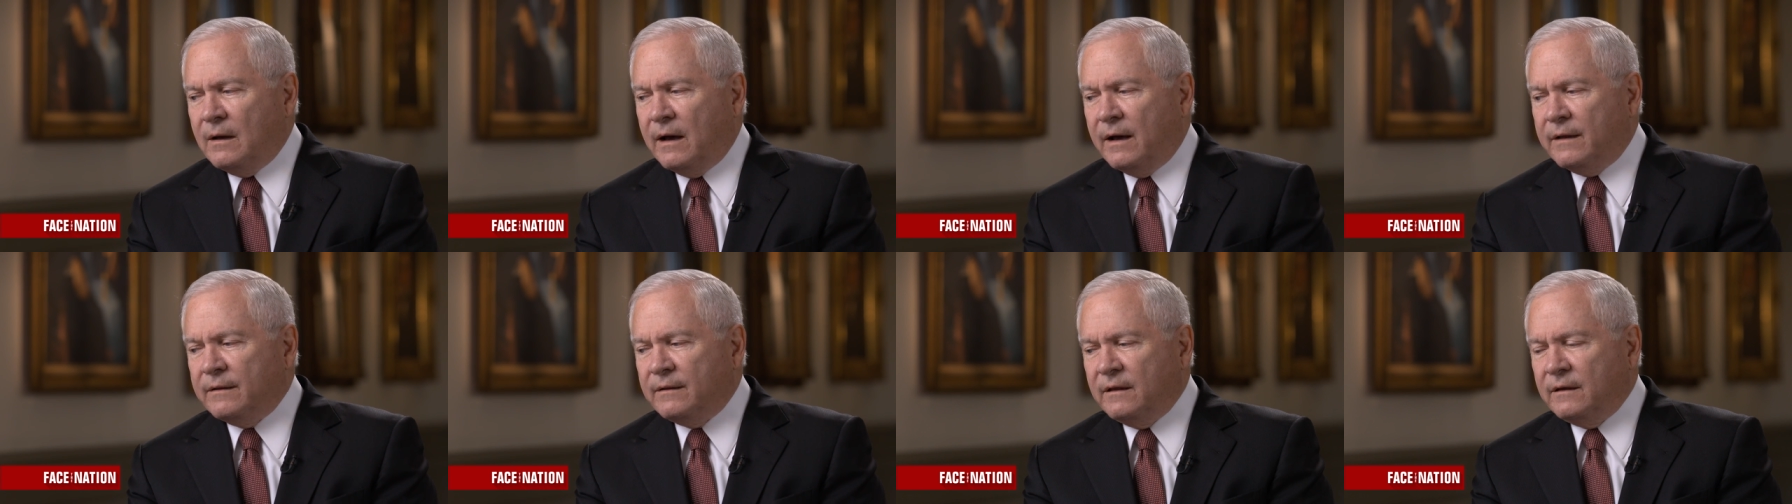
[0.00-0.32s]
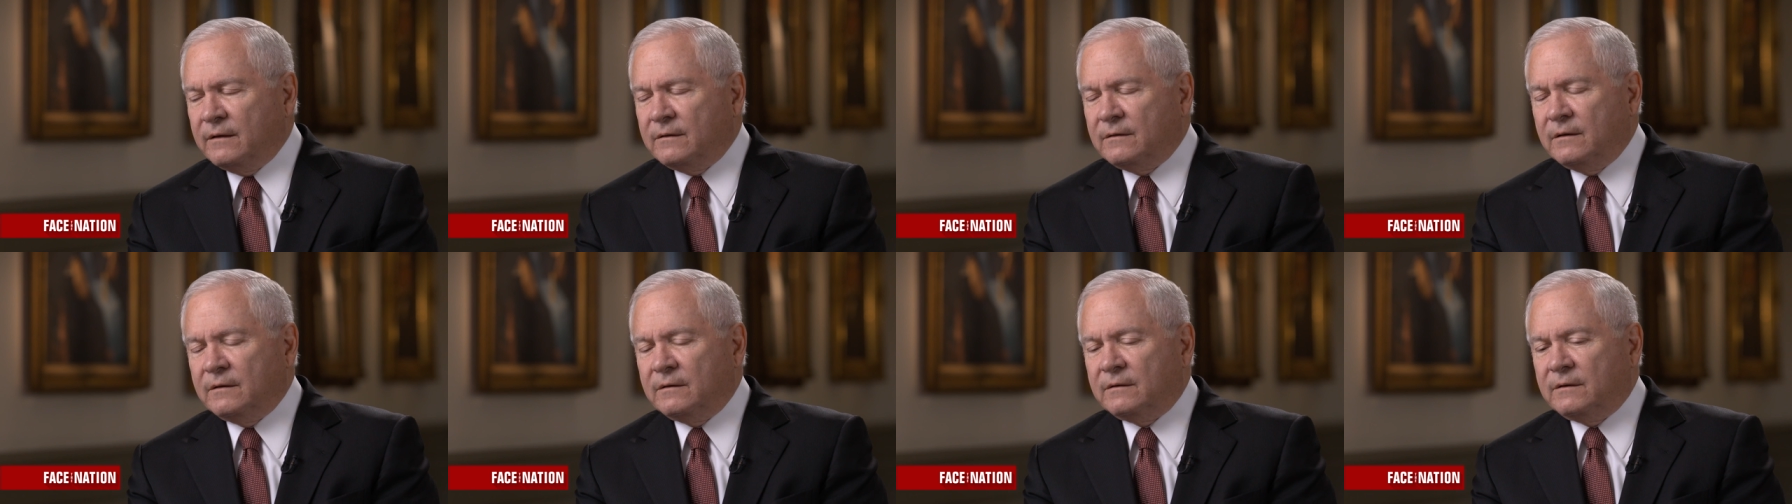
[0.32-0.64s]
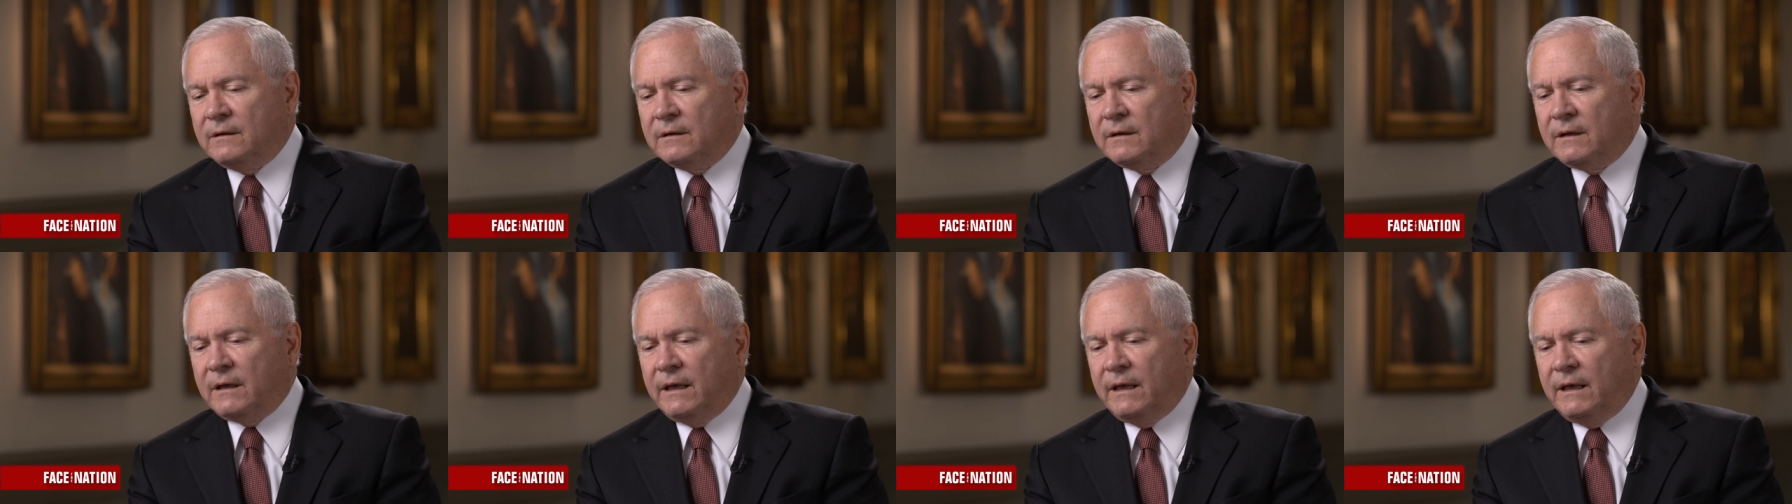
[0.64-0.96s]
I think that
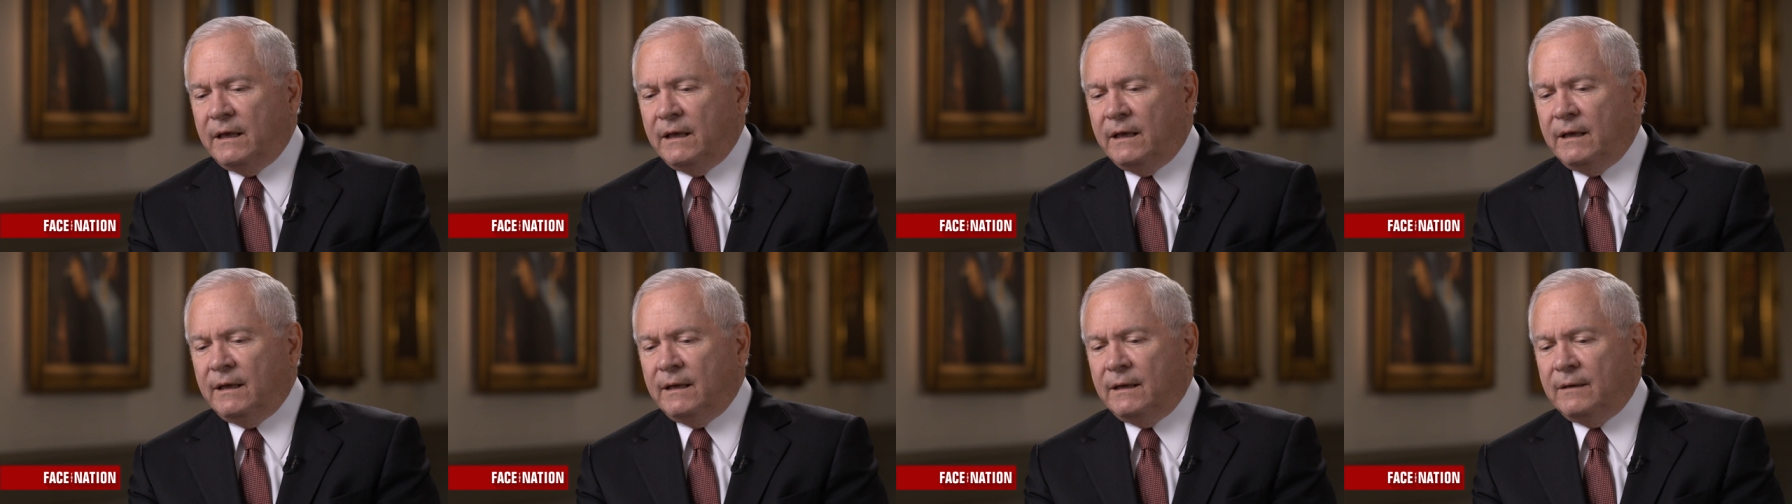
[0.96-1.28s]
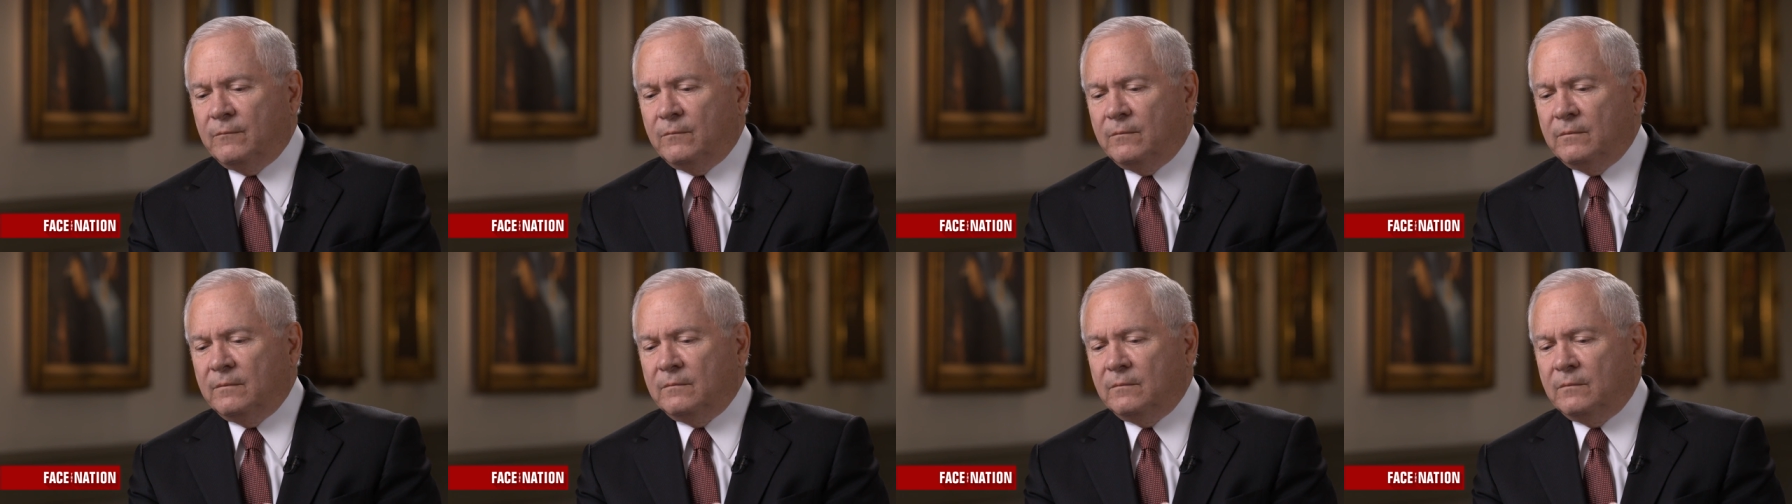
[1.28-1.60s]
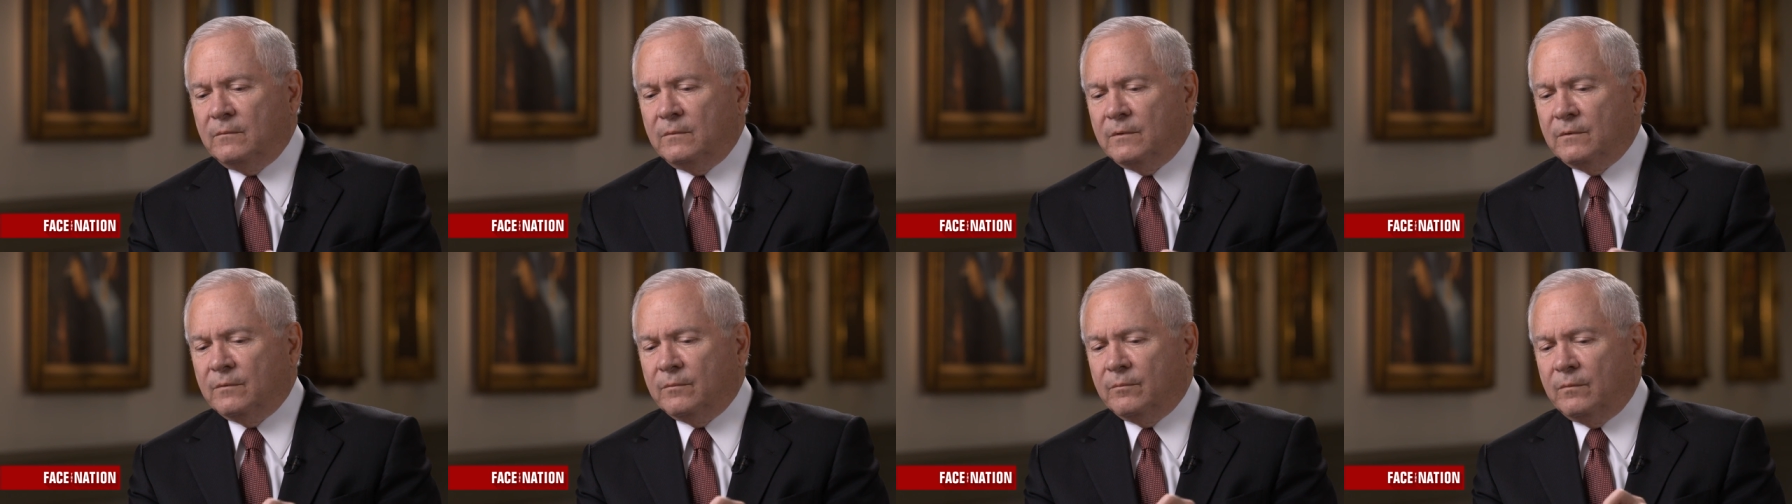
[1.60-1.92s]
the key
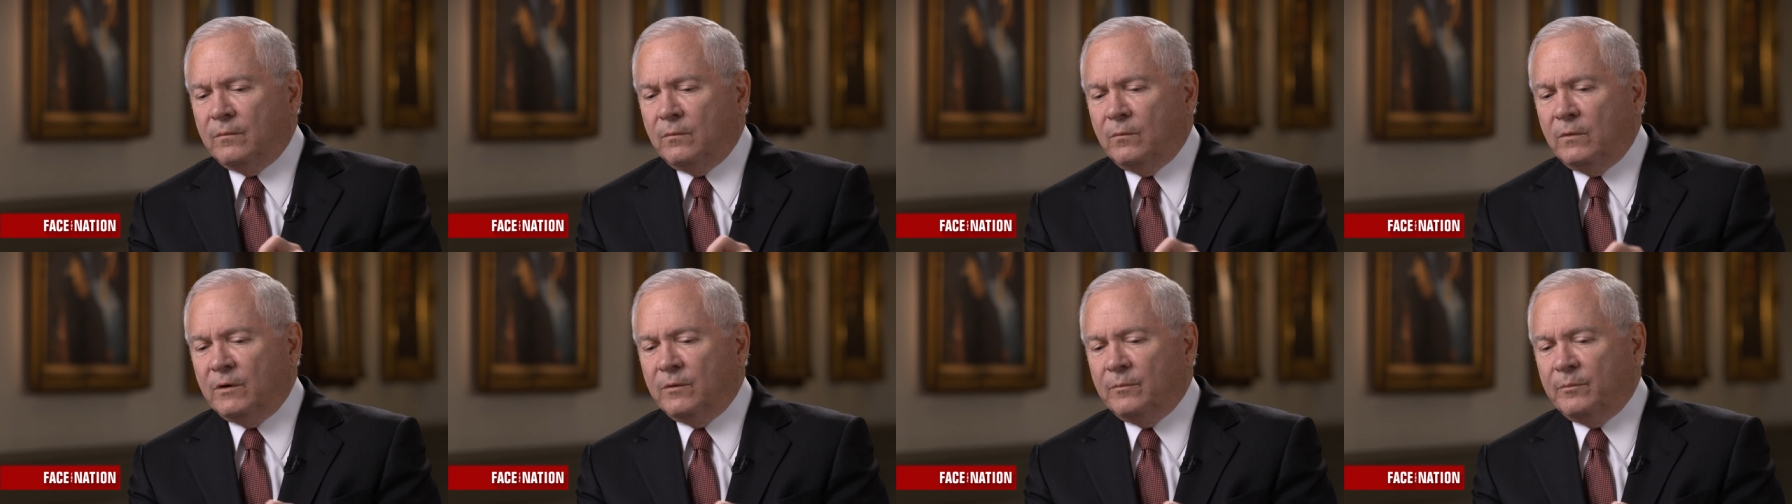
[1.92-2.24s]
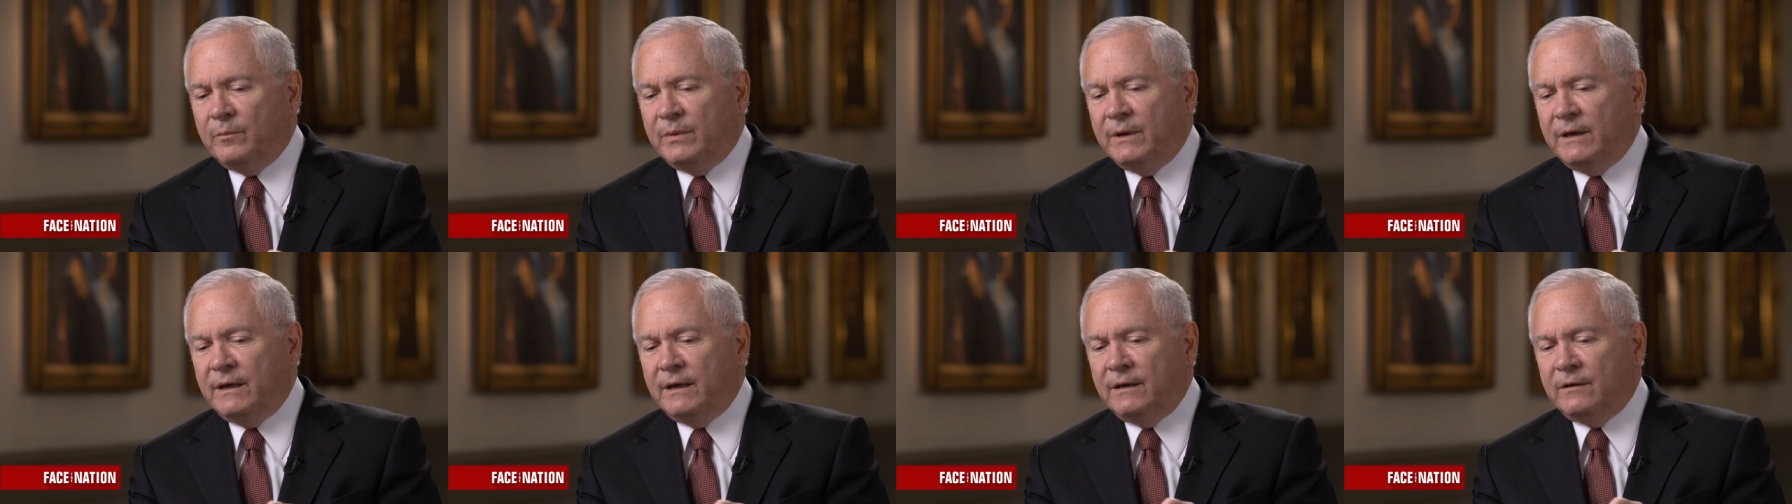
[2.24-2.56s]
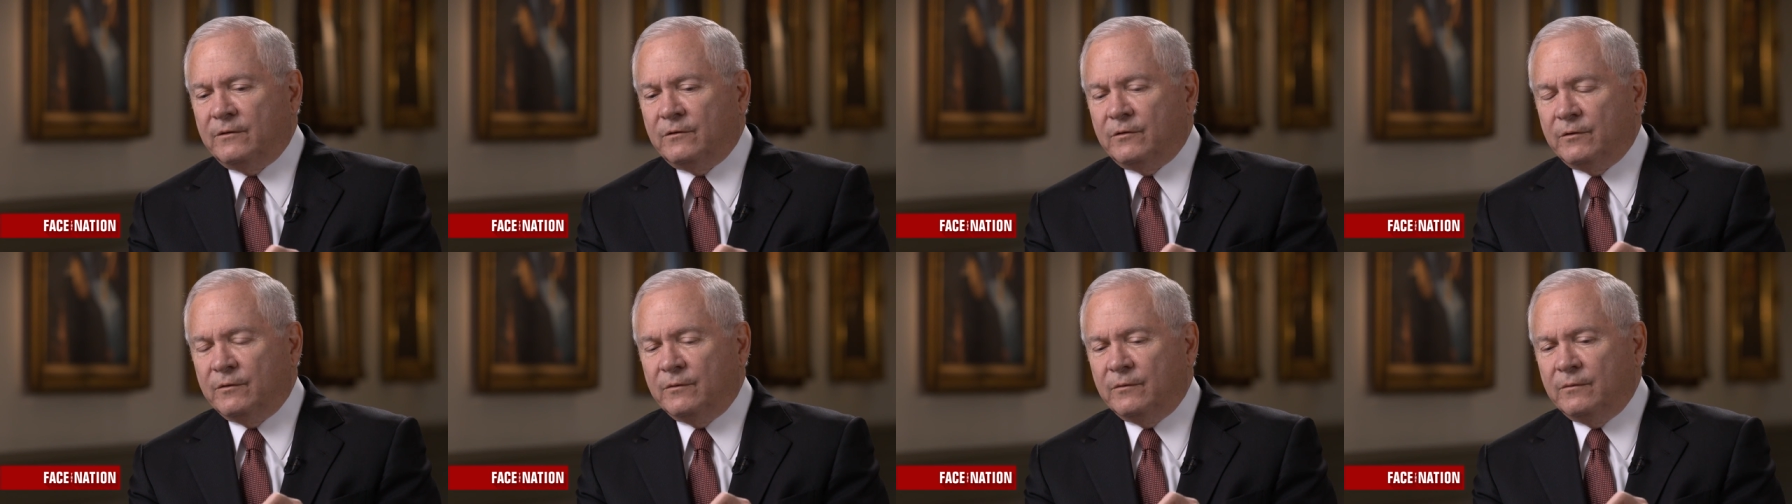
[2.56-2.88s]
will, will be
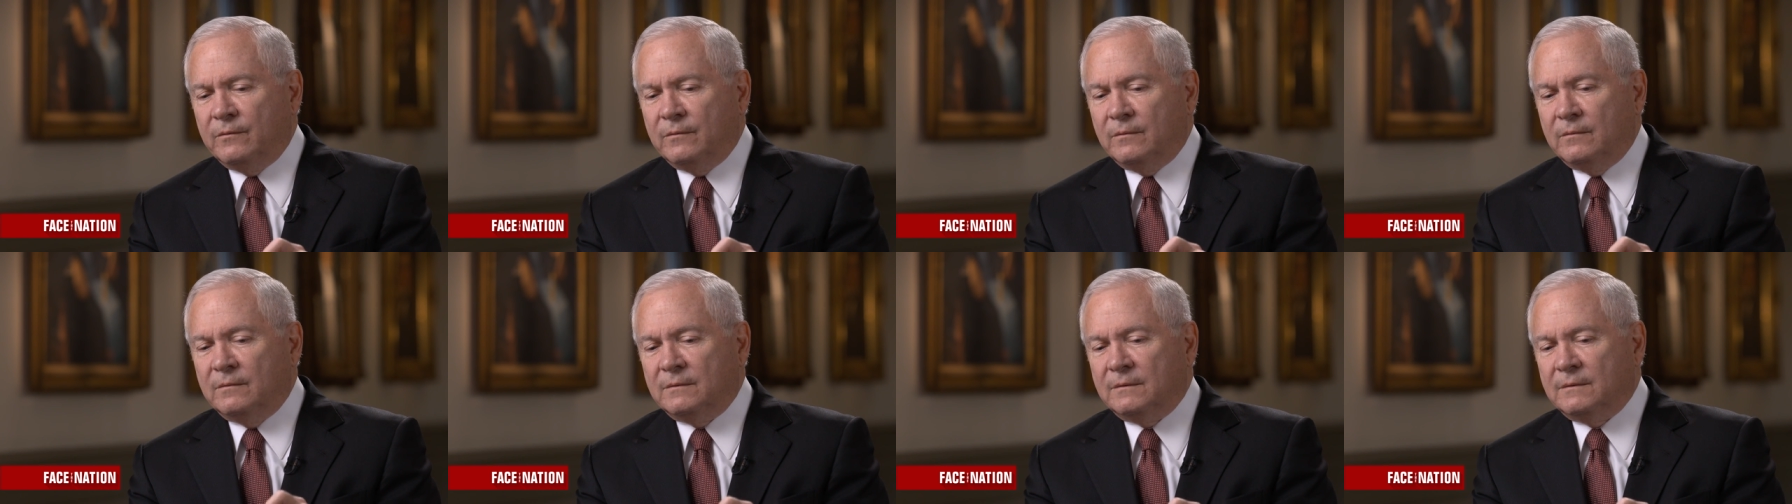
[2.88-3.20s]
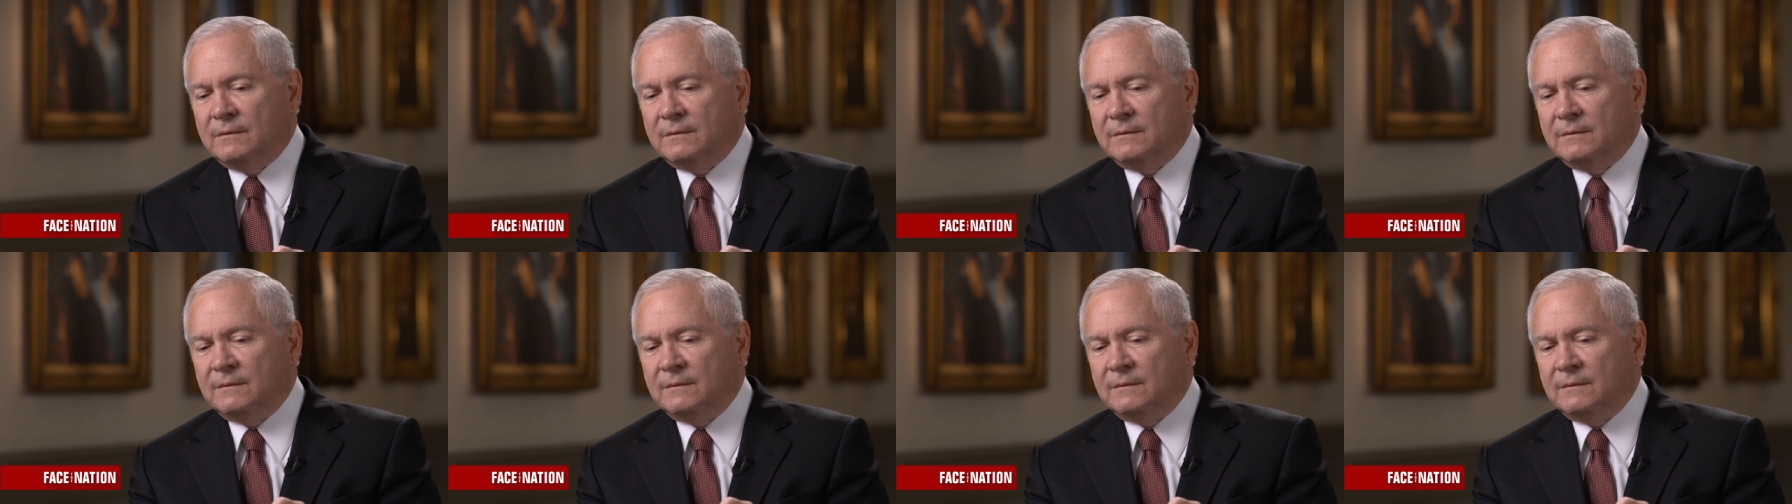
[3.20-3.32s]
to,